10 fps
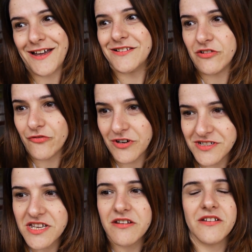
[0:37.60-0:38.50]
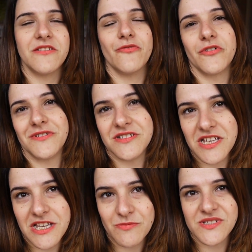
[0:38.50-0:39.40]
different areas, different
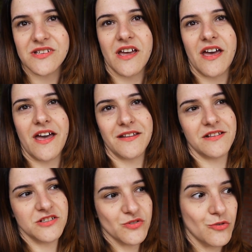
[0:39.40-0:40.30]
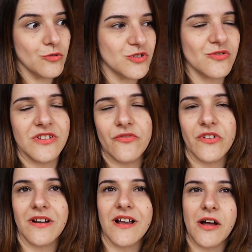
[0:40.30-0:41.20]
teams, and so also
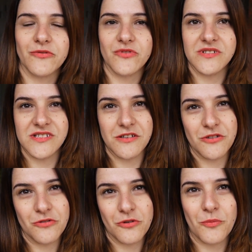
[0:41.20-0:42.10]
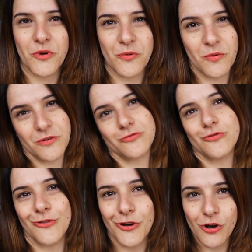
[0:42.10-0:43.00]
different countries in Europe. We want to
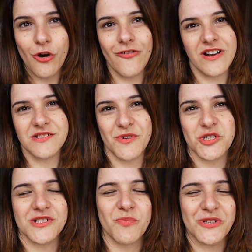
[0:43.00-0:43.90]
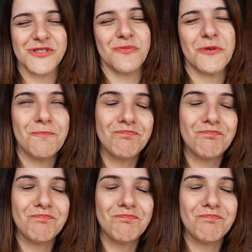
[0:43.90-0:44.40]
cover as much as possible.